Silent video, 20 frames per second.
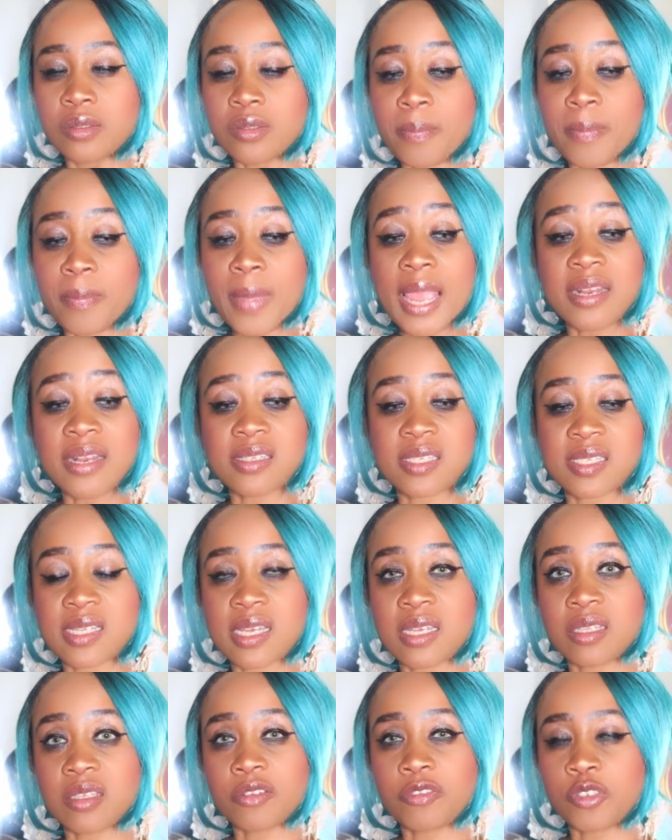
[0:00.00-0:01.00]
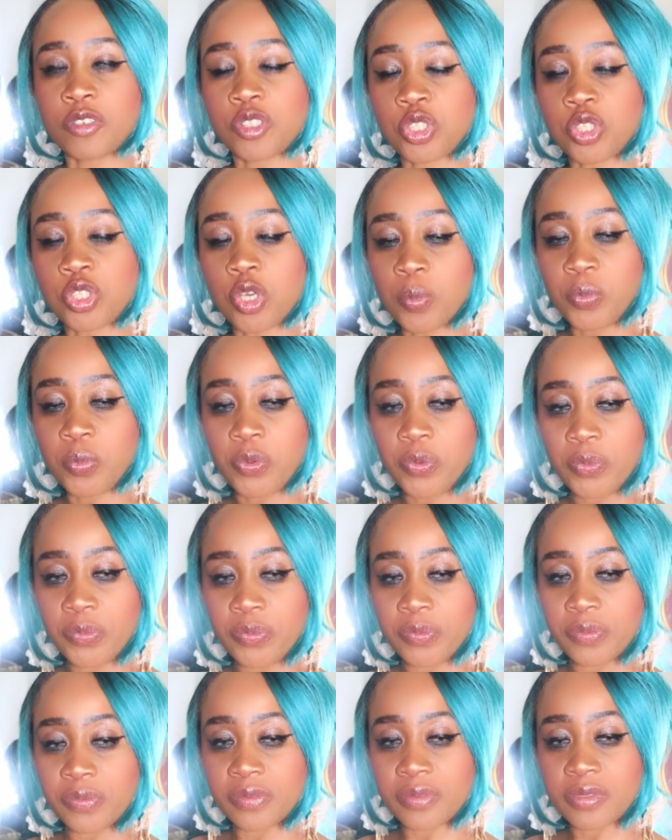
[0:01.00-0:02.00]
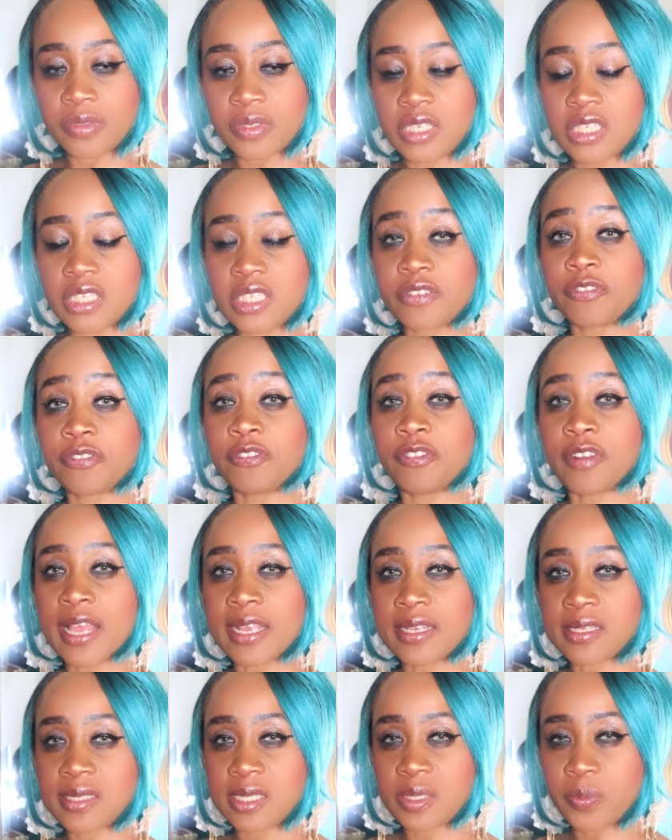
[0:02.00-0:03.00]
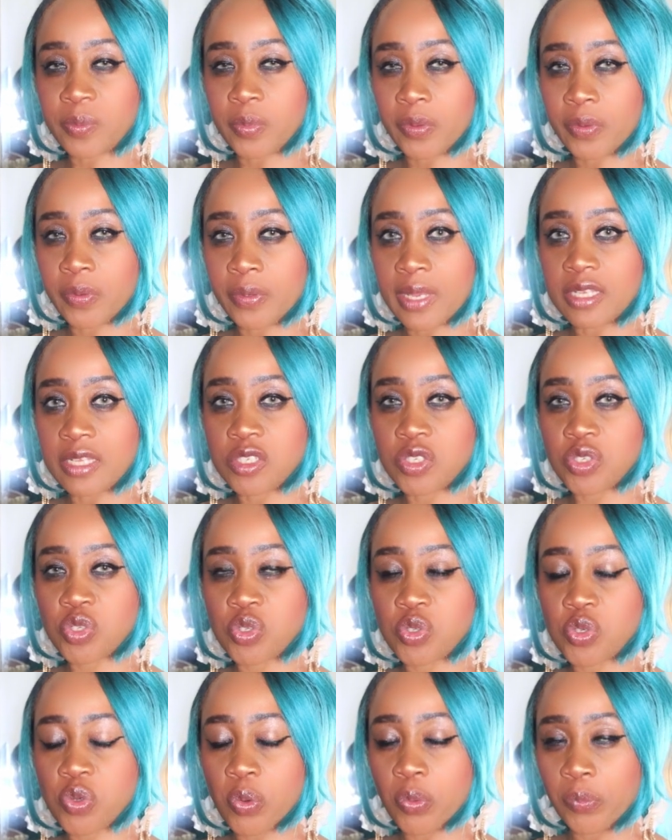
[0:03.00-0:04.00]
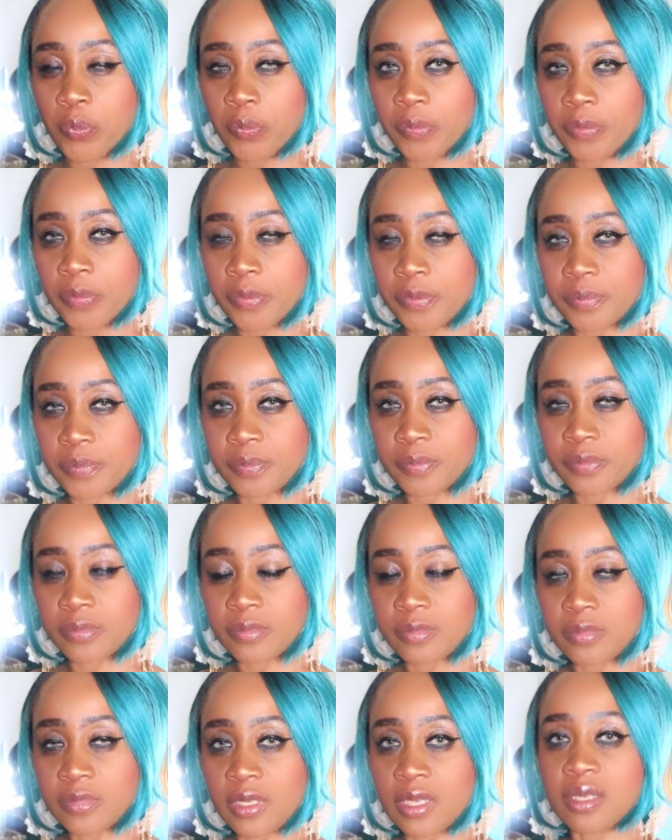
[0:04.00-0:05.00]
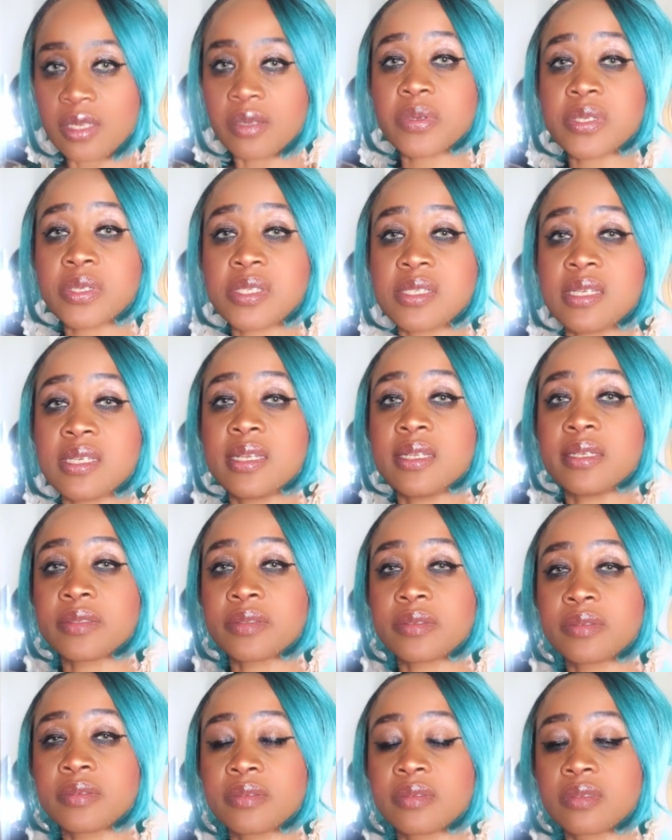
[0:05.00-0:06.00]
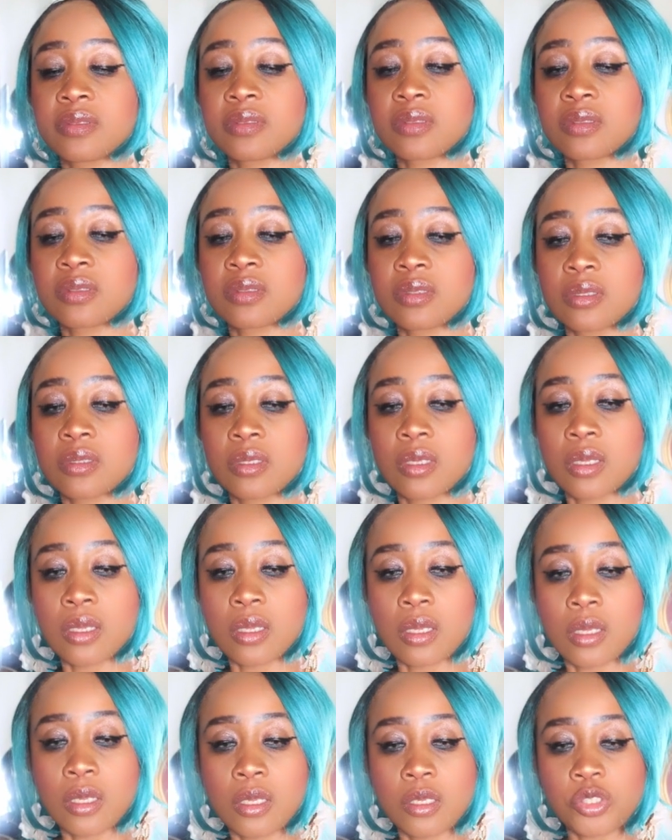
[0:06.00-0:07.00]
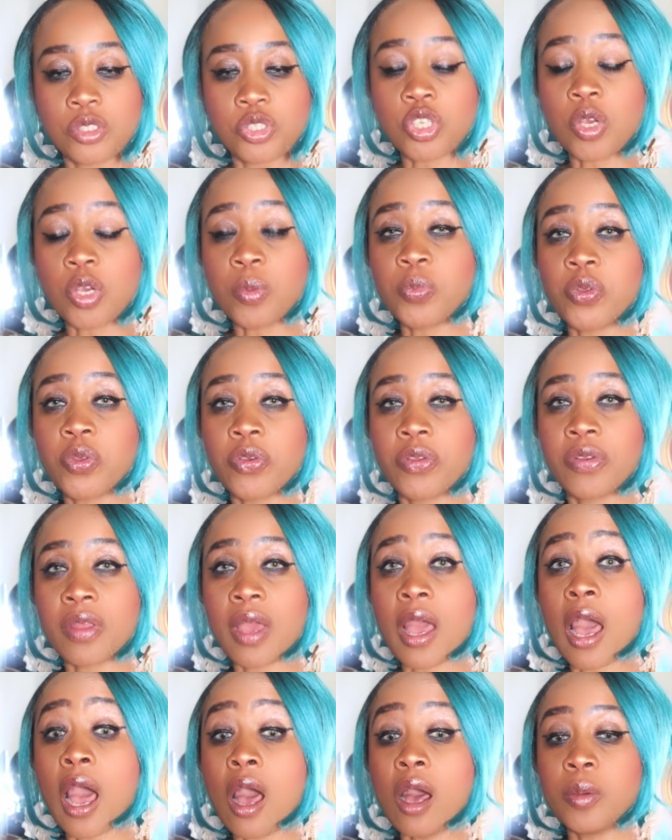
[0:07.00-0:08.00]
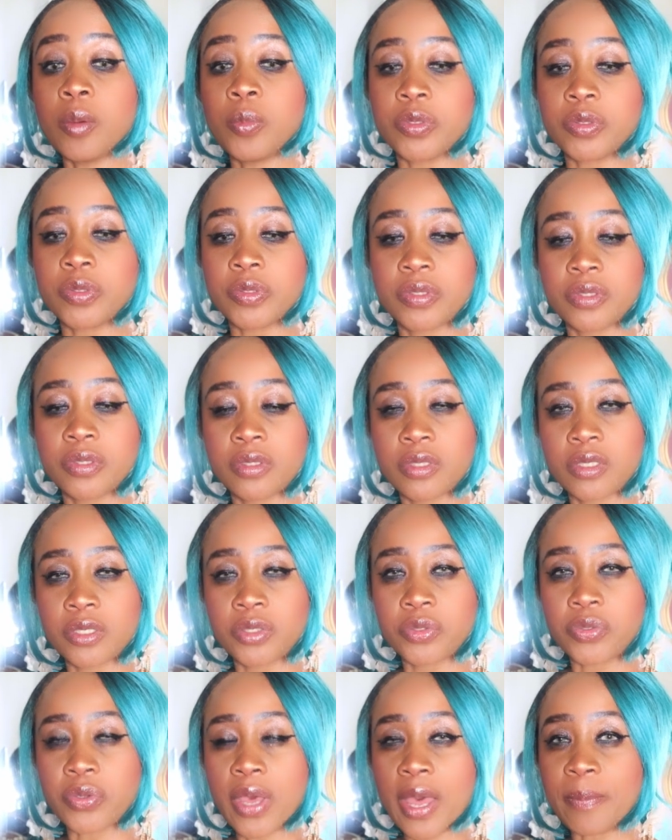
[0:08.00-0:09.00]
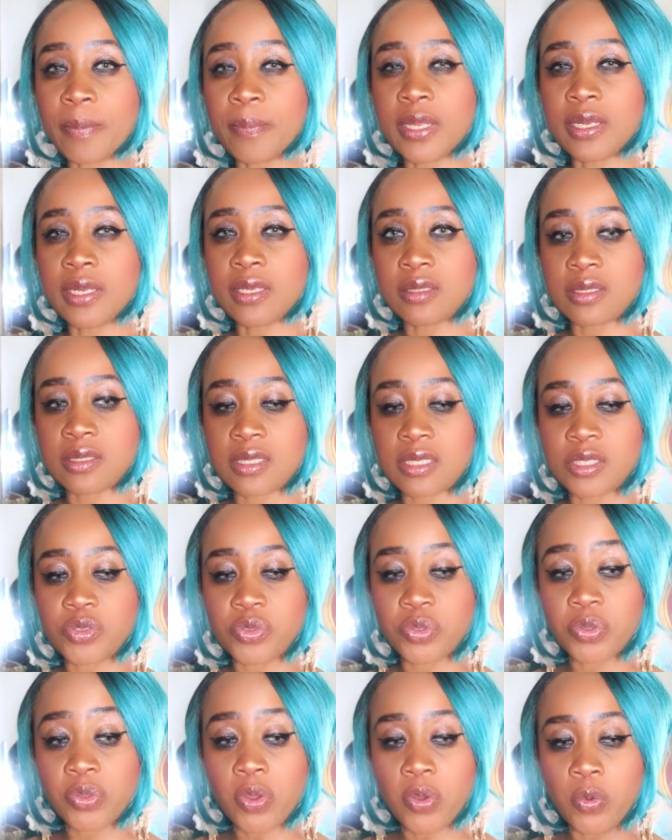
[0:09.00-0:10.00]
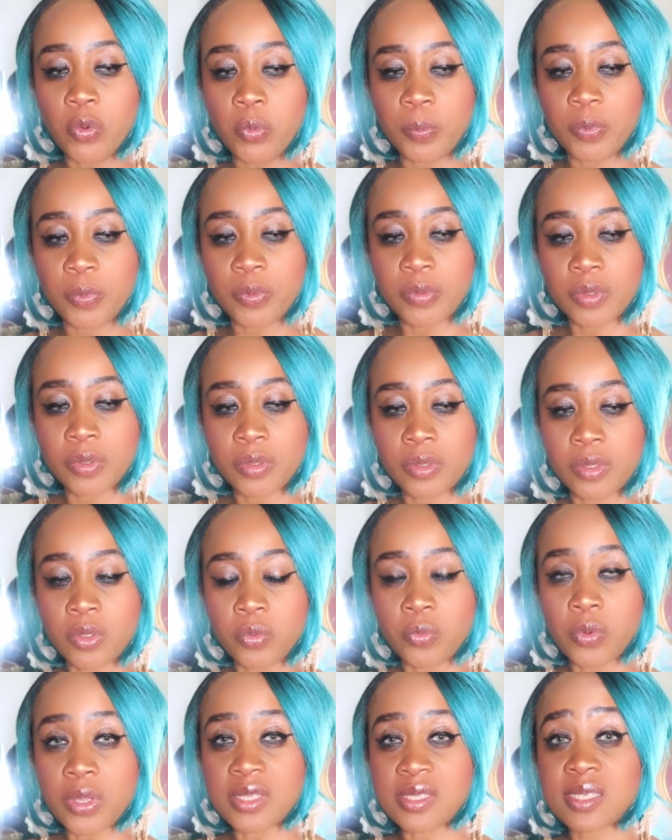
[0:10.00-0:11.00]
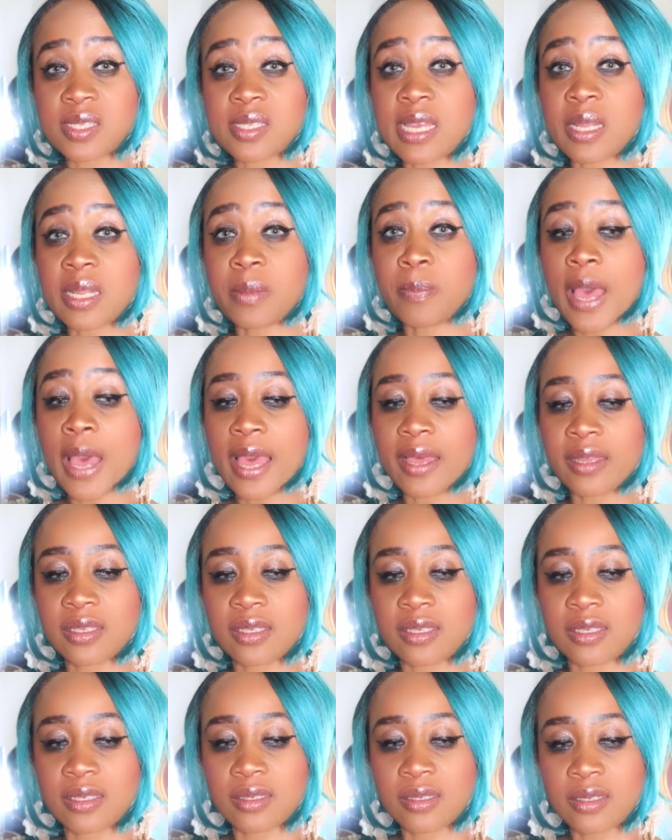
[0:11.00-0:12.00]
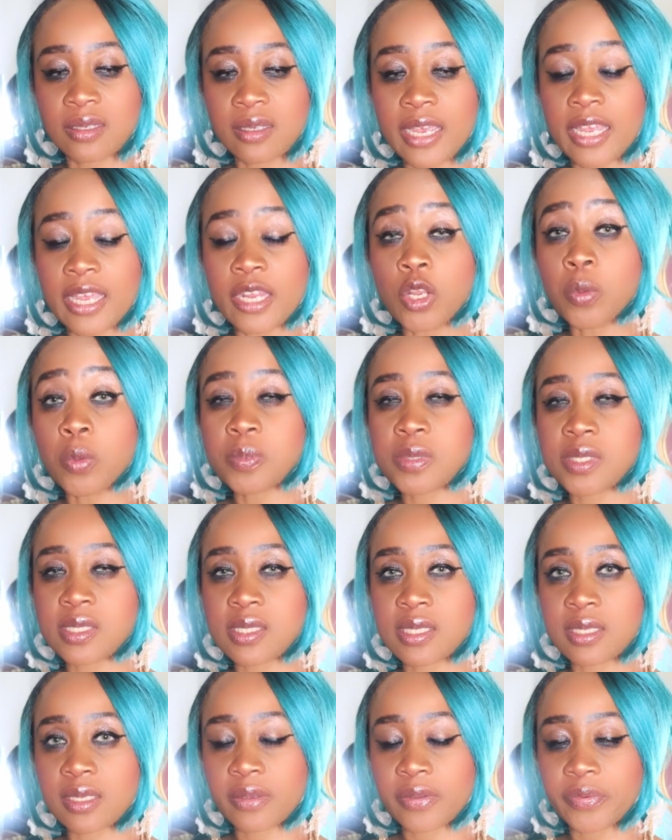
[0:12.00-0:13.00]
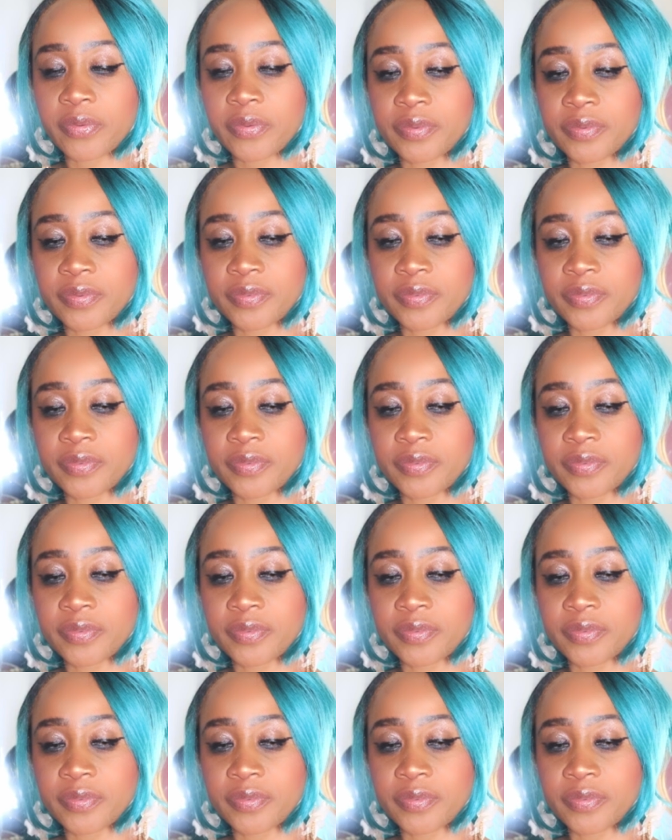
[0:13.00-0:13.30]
The mindset of a champion is flexible and strong and resilient. Champions harbor the ability to cope with setback and obstacle,